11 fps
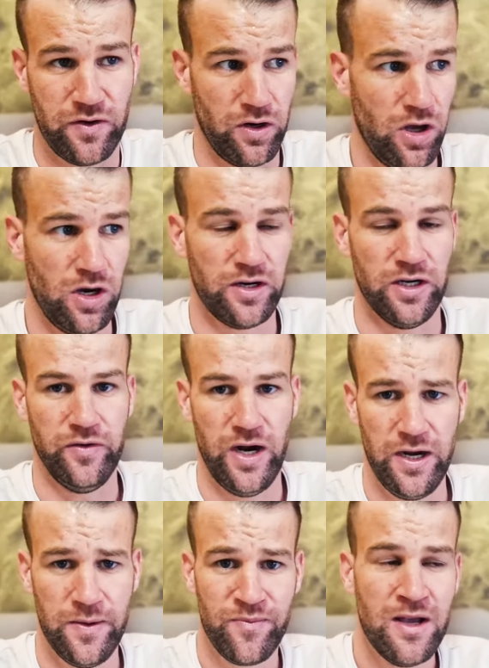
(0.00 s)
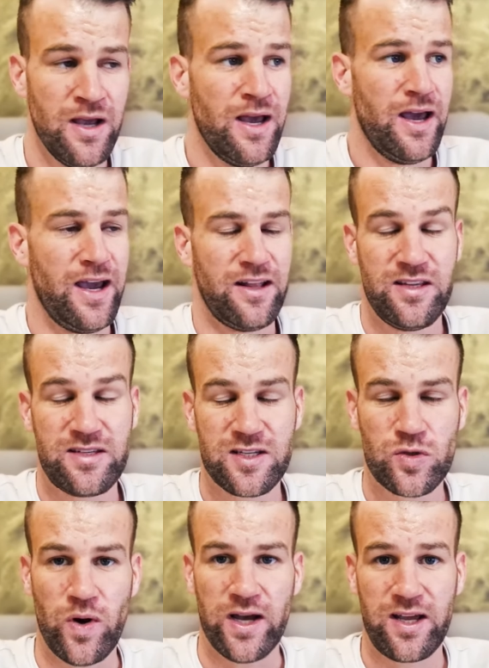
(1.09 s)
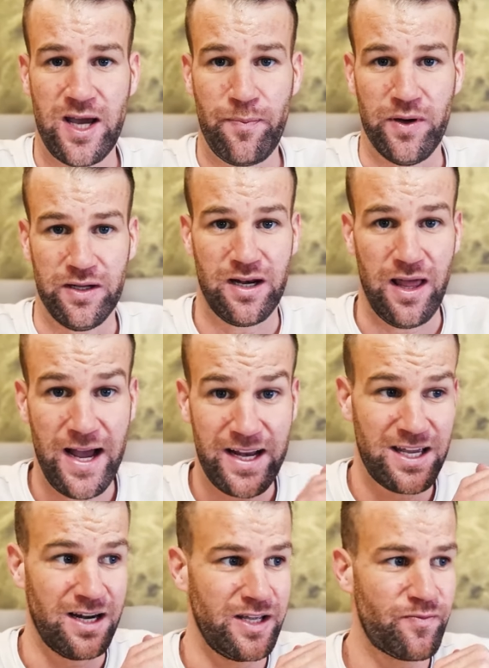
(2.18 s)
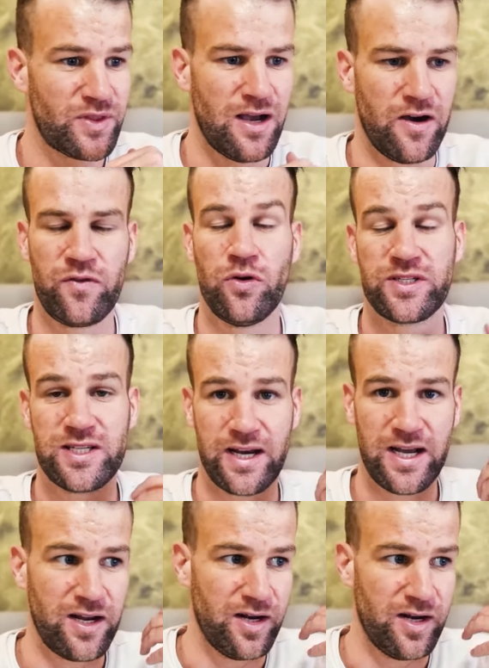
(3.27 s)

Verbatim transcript: longer, right? And this is what happened. Luckily, of course, I got an